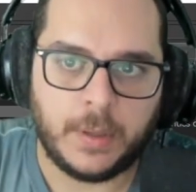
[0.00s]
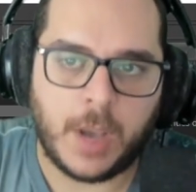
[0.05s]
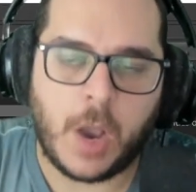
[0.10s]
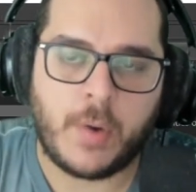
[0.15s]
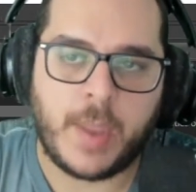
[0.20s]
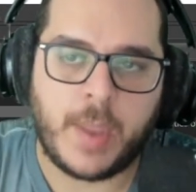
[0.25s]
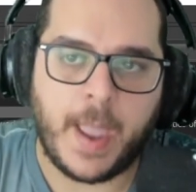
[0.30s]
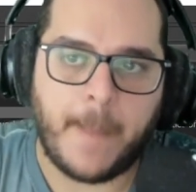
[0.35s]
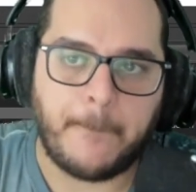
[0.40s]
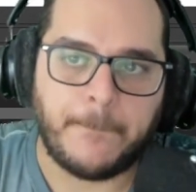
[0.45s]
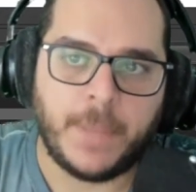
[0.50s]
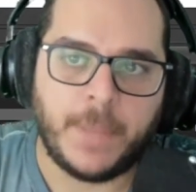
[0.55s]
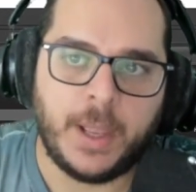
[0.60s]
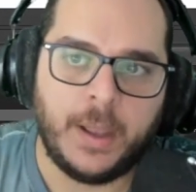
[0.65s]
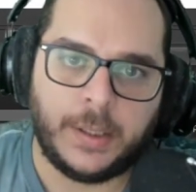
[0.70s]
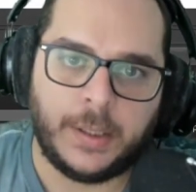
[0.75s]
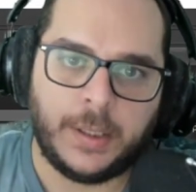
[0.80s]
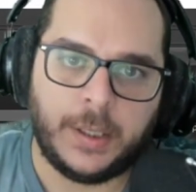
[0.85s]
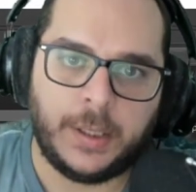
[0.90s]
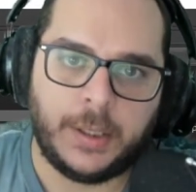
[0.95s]
Okay,
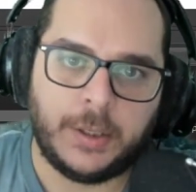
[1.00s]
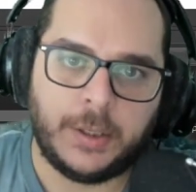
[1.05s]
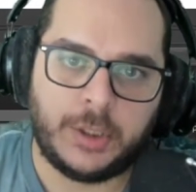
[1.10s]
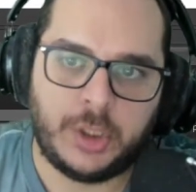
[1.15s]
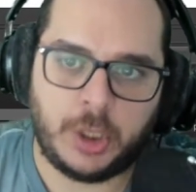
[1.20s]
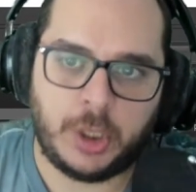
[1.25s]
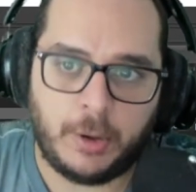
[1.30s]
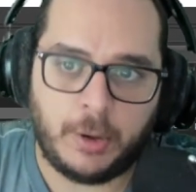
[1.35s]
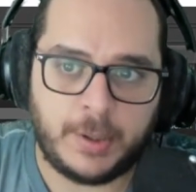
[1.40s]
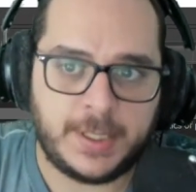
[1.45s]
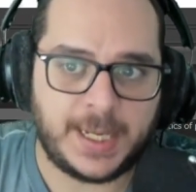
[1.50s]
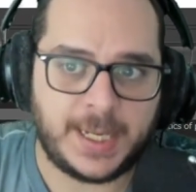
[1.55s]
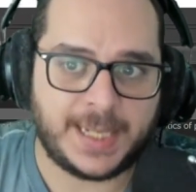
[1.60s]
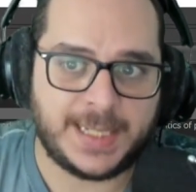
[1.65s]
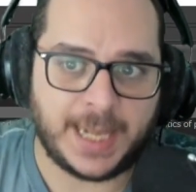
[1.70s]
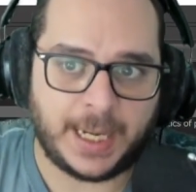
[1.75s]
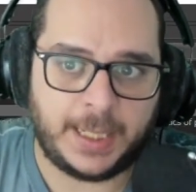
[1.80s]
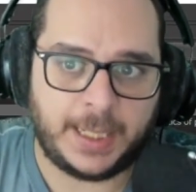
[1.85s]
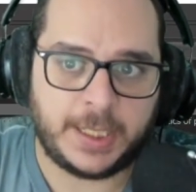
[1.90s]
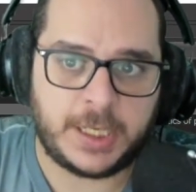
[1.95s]
so it looks
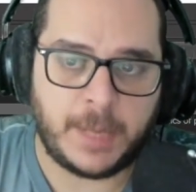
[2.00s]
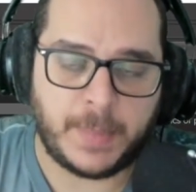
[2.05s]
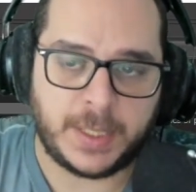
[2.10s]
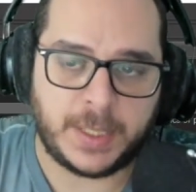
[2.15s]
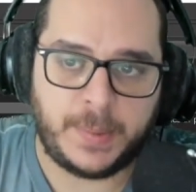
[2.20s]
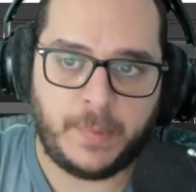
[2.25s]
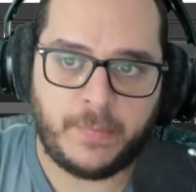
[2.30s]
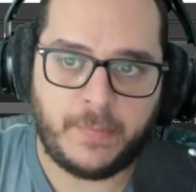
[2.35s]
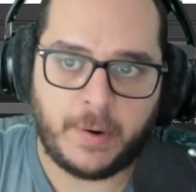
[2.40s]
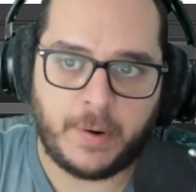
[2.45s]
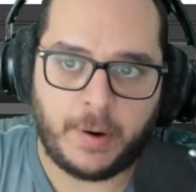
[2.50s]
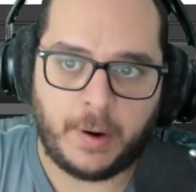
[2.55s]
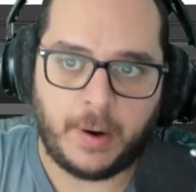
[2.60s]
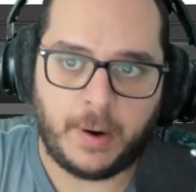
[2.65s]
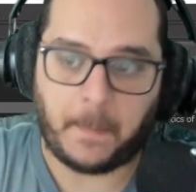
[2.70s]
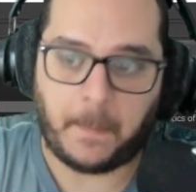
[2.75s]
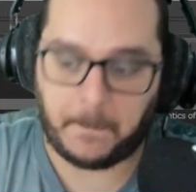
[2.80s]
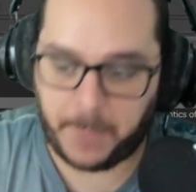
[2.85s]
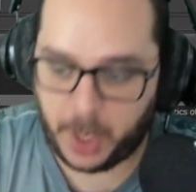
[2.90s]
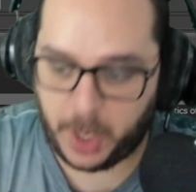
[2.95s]
exactly the same as before,
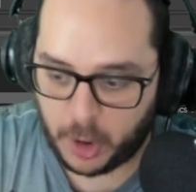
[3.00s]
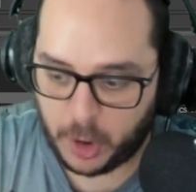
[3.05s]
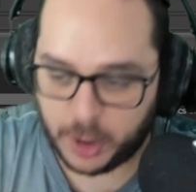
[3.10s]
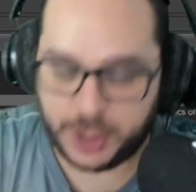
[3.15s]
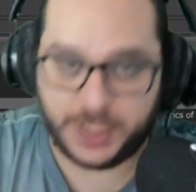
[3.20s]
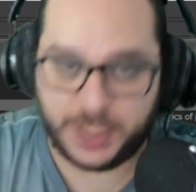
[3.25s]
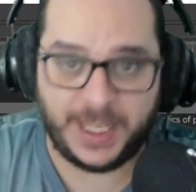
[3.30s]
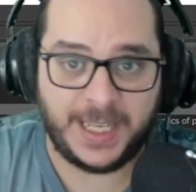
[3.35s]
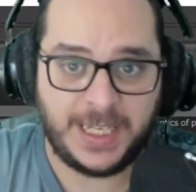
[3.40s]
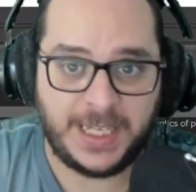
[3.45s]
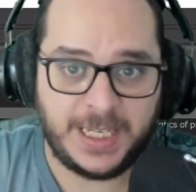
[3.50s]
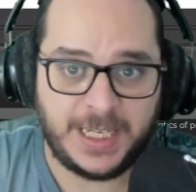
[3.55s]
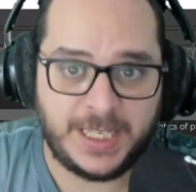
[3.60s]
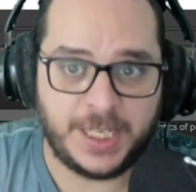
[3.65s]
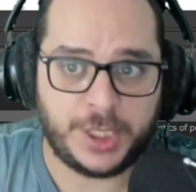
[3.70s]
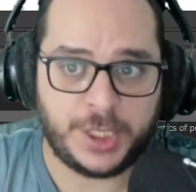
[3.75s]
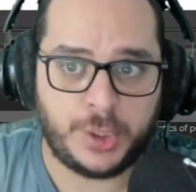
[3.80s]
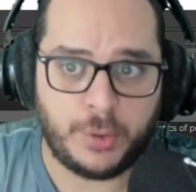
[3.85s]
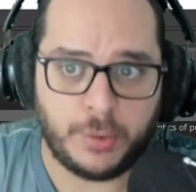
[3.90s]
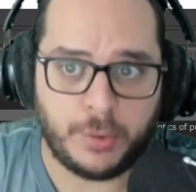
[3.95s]
because this is the
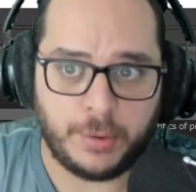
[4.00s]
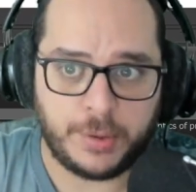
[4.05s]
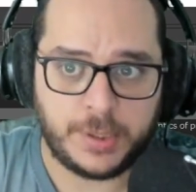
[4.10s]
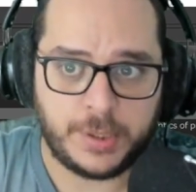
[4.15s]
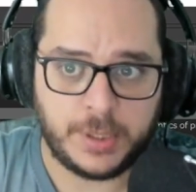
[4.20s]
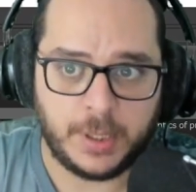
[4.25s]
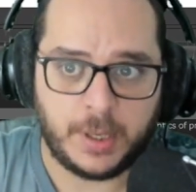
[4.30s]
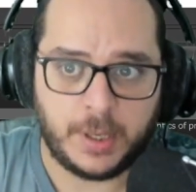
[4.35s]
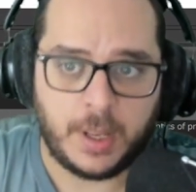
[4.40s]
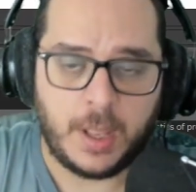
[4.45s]
source.